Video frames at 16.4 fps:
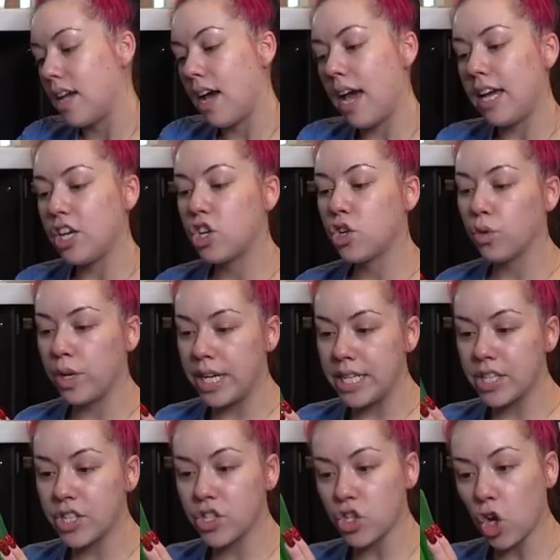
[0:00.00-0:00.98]
a
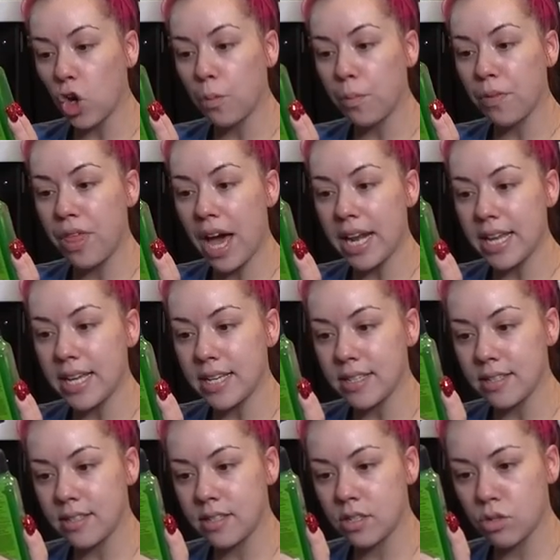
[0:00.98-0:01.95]
green soap that
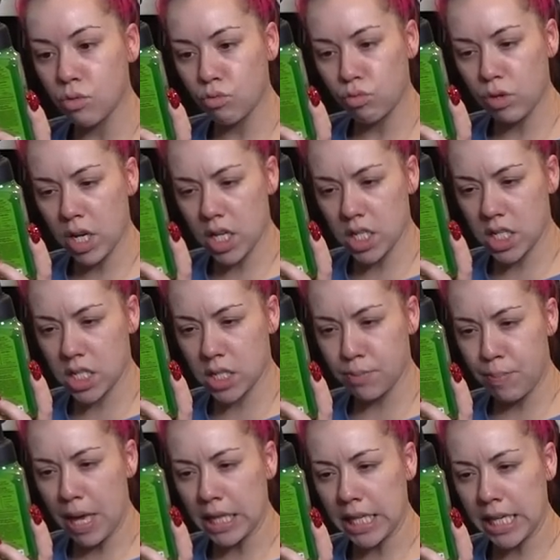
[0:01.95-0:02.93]
is
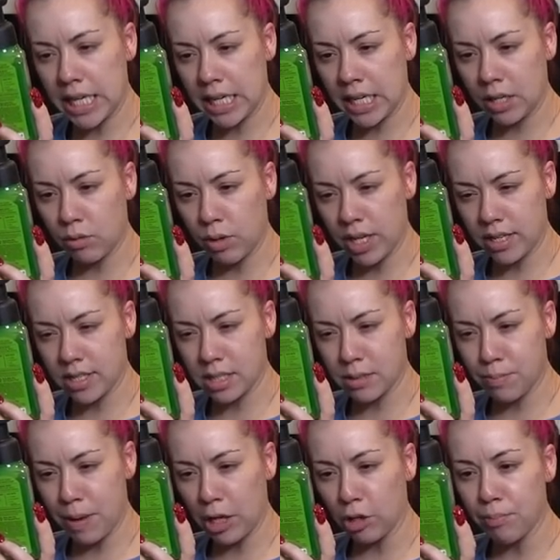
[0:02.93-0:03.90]

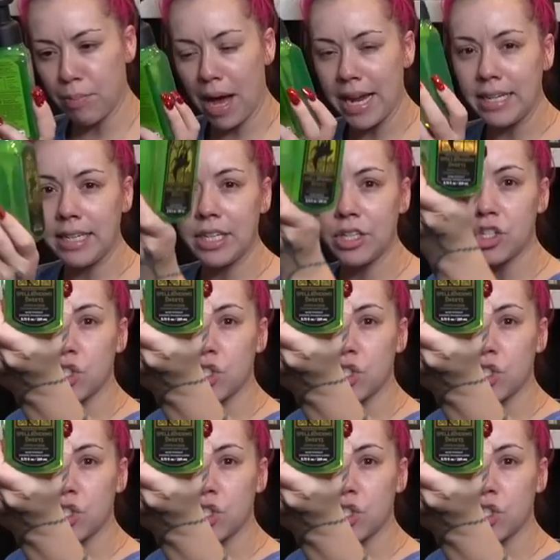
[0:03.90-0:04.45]
spellbinding